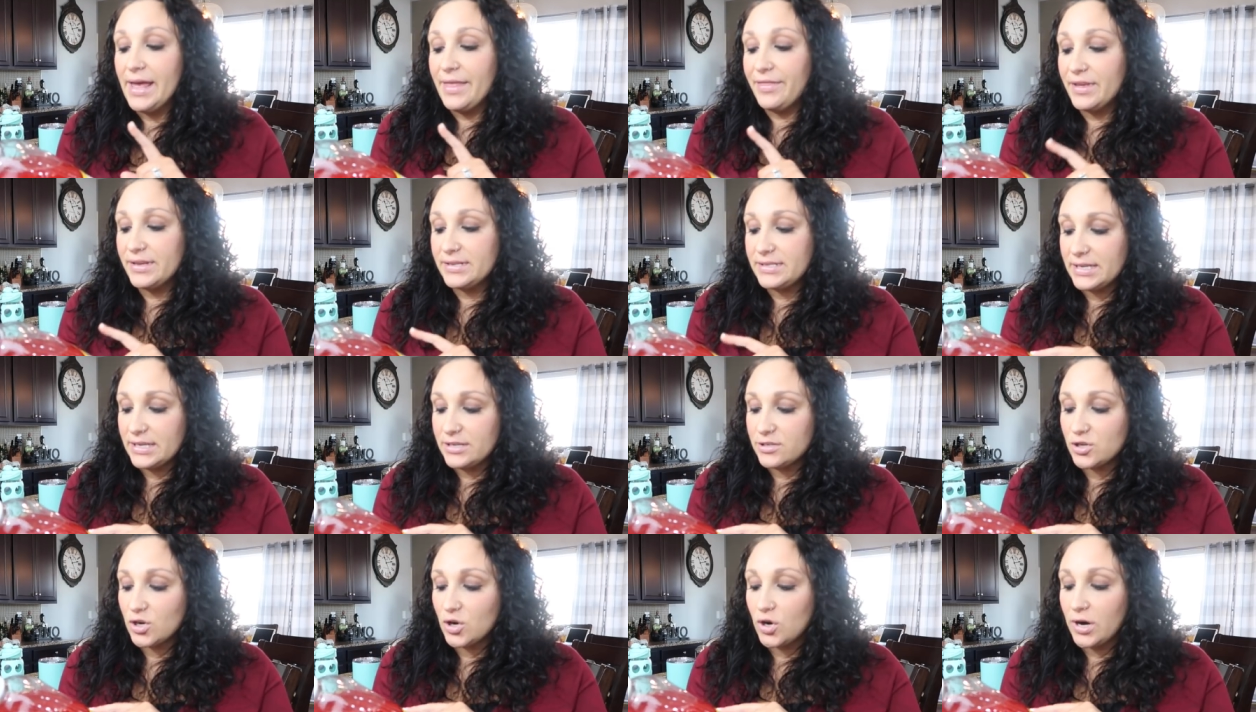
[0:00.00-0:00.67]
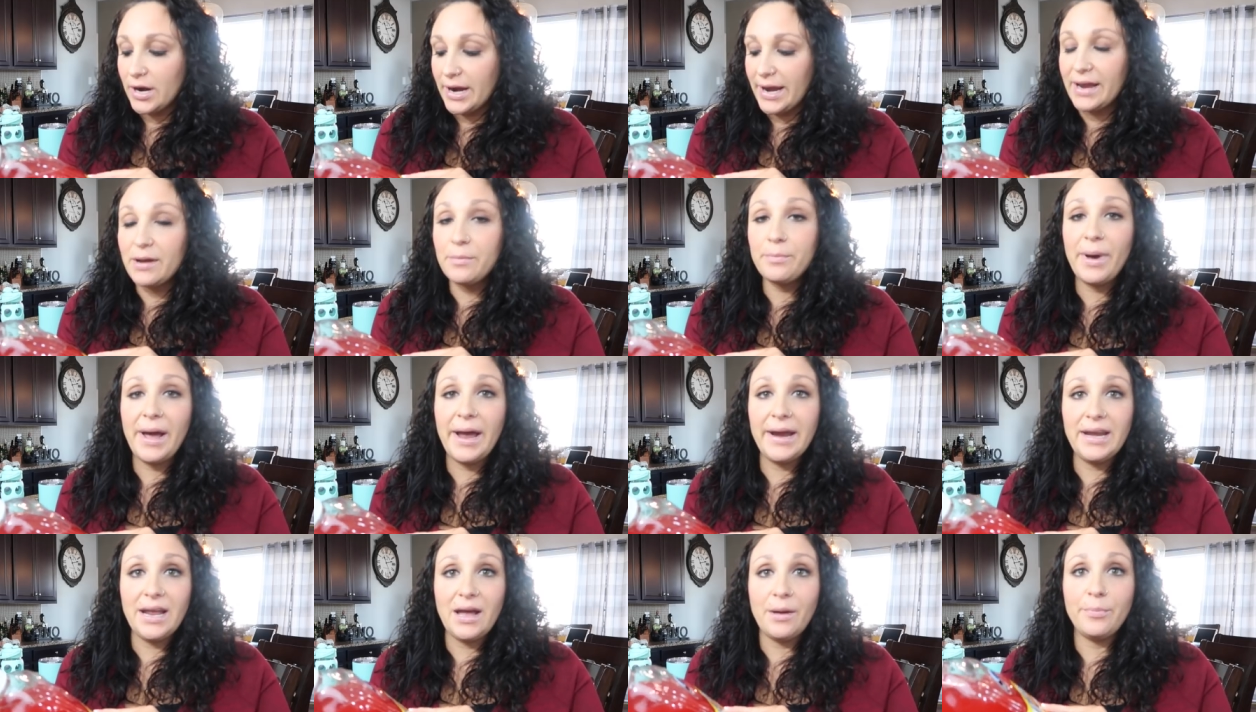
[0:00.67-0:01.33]
This is cran
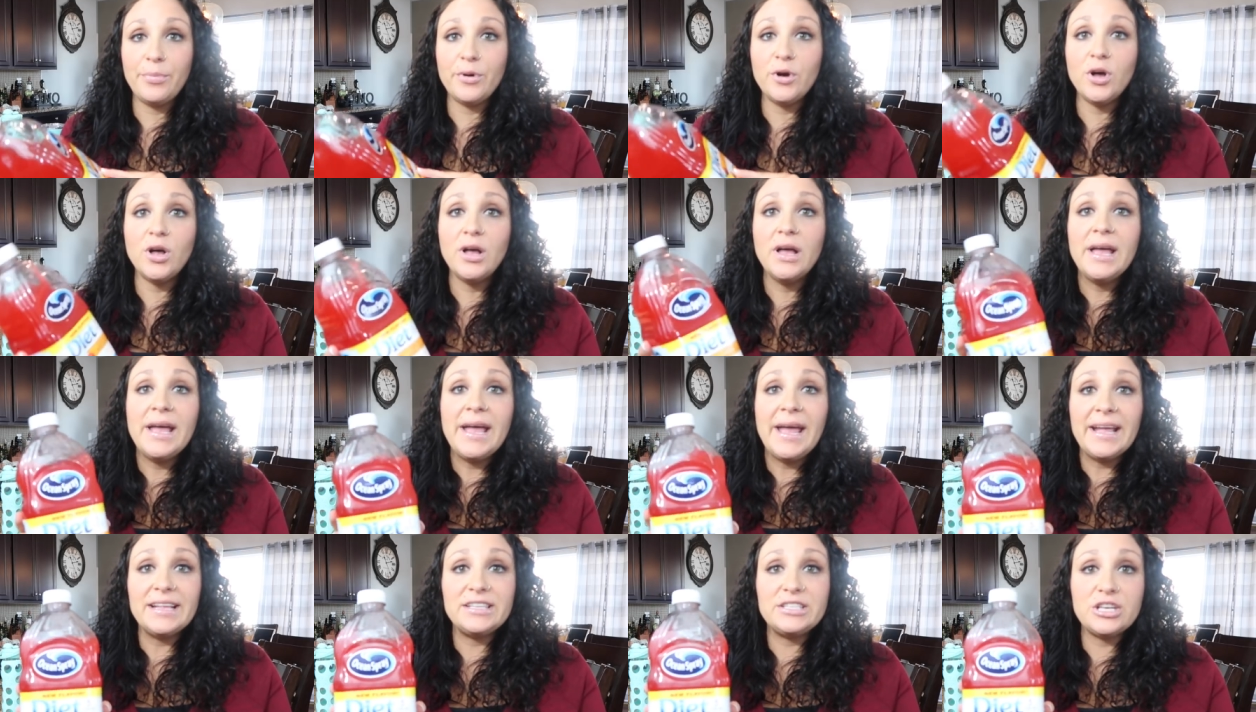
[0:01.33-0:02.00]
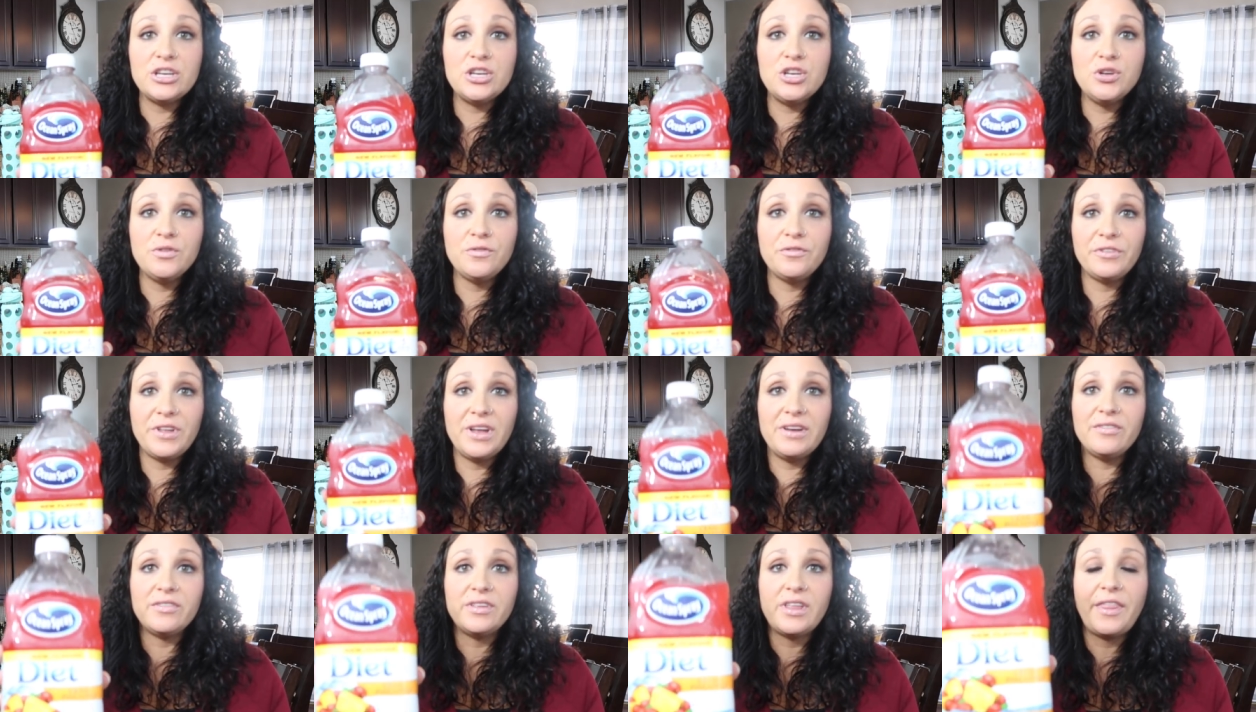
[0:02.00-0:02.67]
pineapple. It's a new
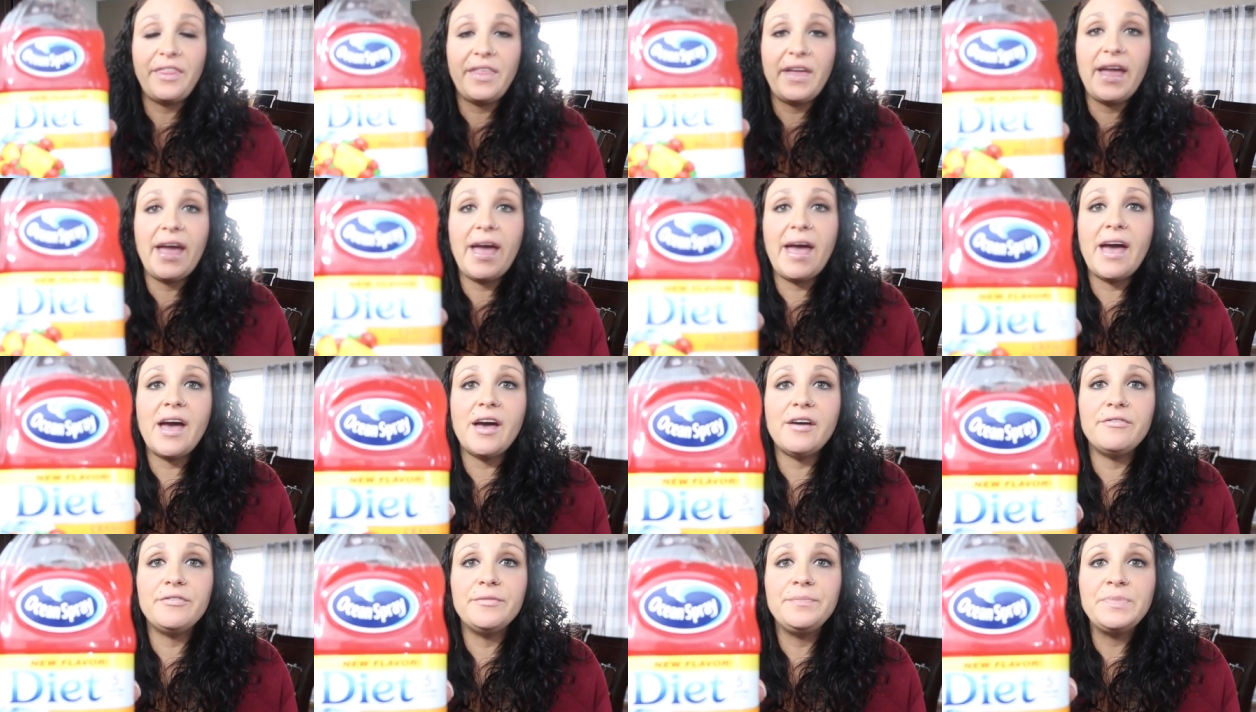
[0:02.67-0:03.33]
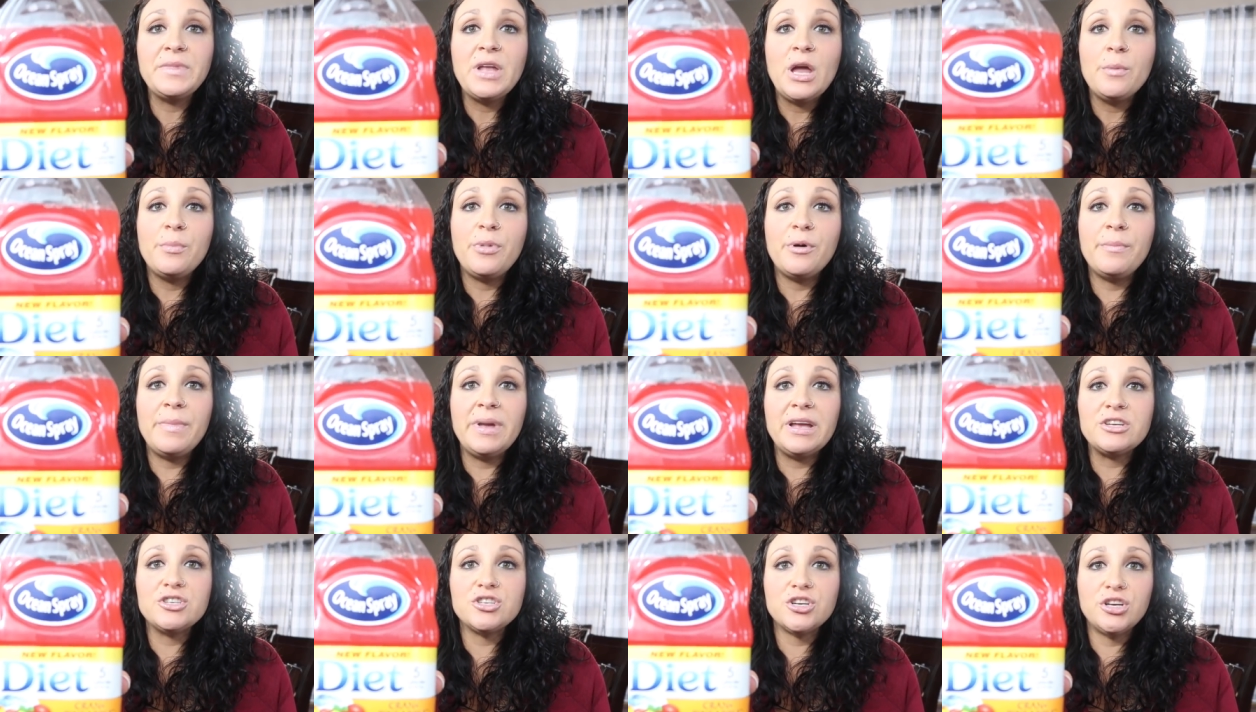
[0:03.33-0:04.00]
flavor that they have, but
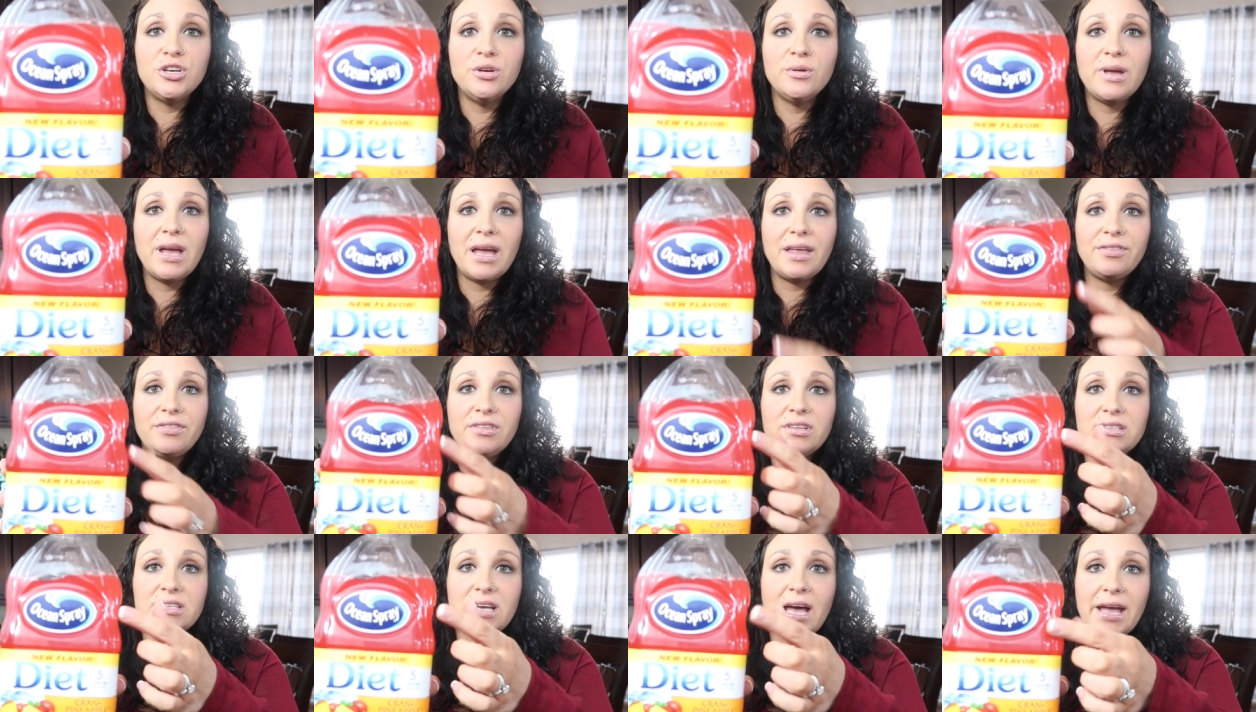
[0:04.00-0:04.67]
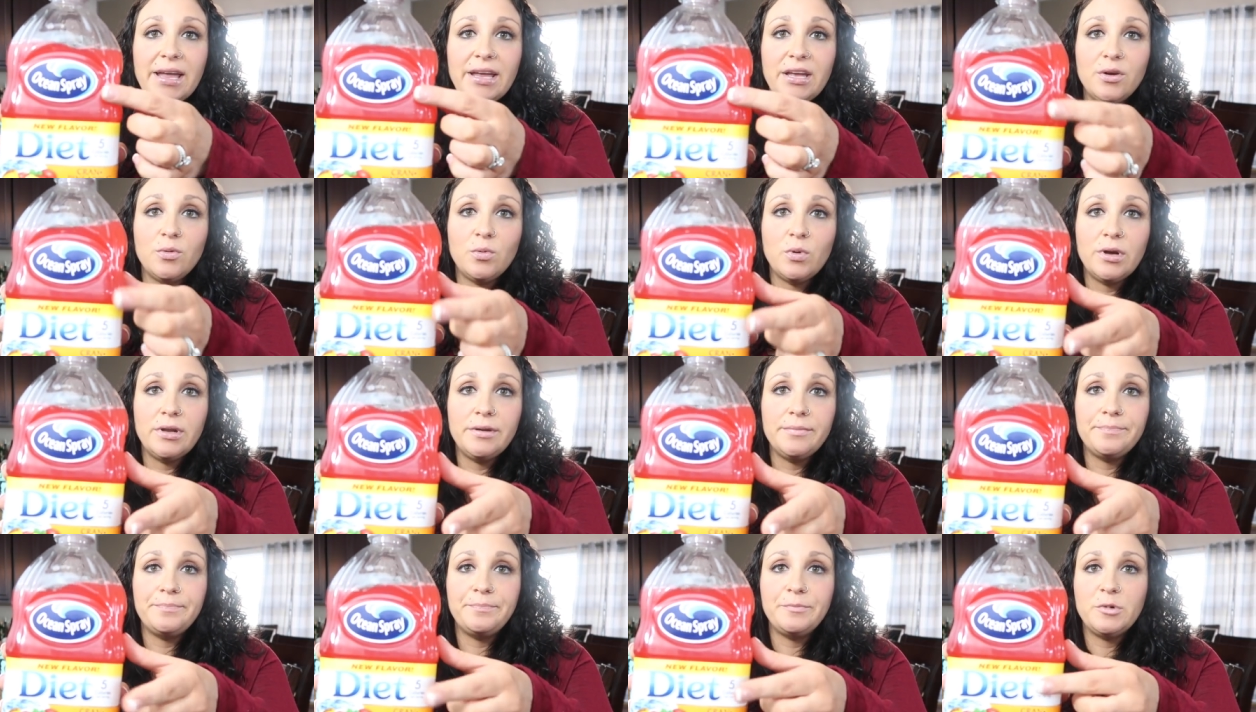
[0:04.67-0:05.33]
make sure you get the diet
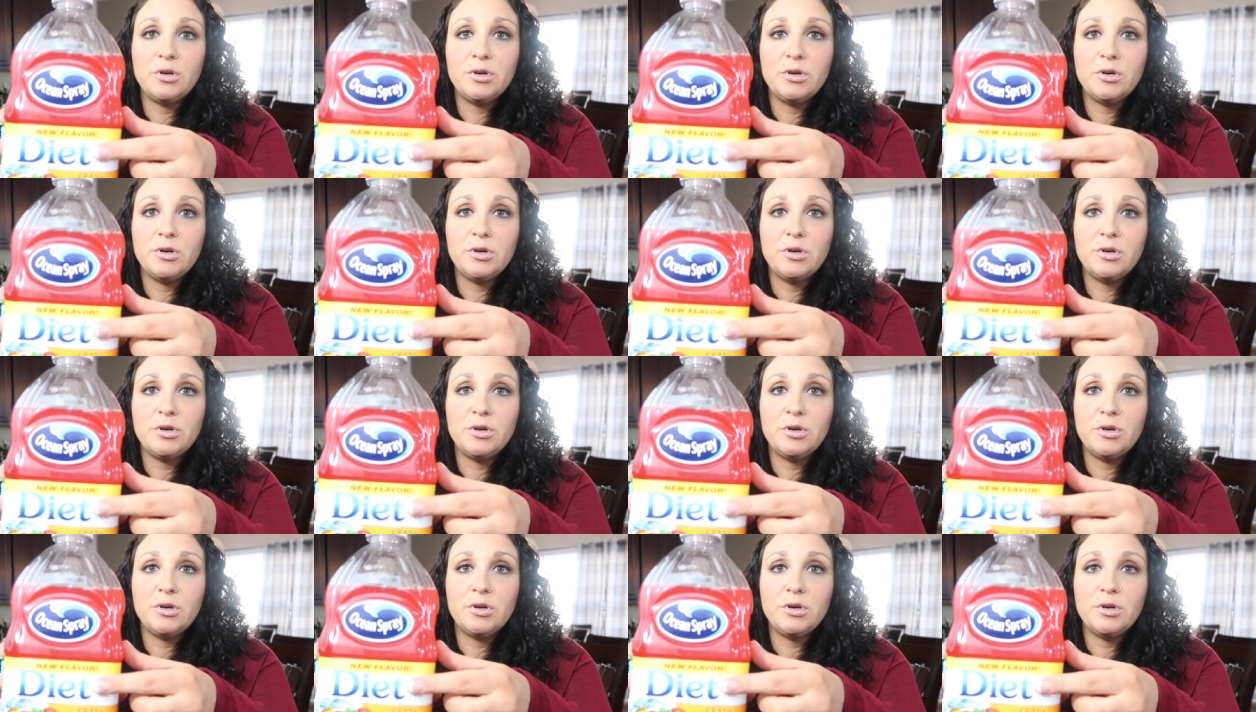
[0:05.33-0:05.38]
one.